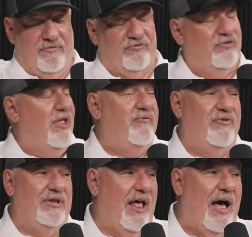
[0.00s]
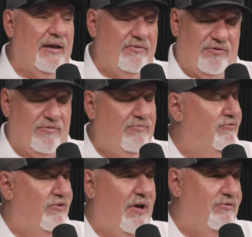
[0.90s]
fluffy lies or
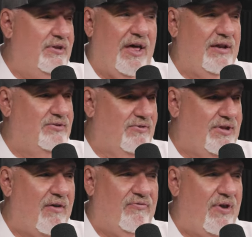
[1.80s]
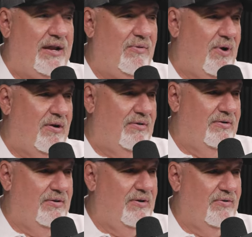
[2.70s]
fluffy lies are tough anywhere.
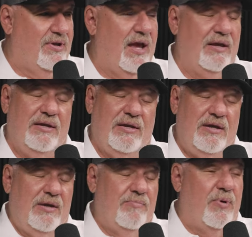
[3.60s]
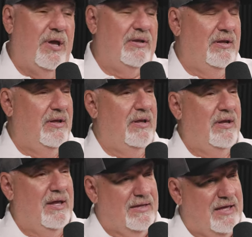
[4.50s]
Yeah. Okay. But
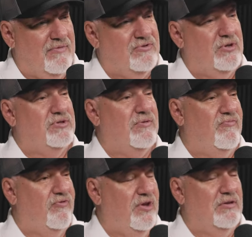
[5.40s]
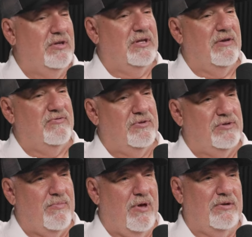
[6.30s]
it gives you some feel, it gives
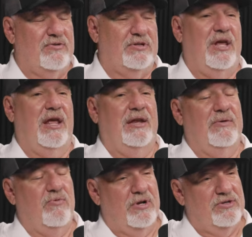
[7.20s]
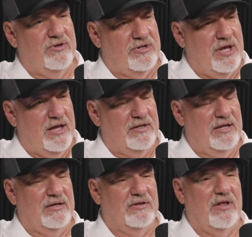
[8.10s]
you some understanding. What is your
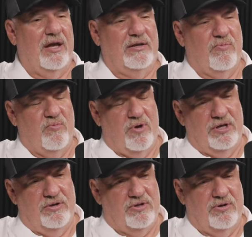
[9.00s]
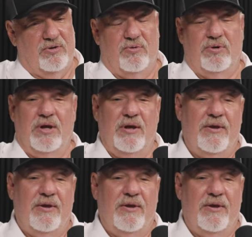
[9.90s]
technique like? What do you do?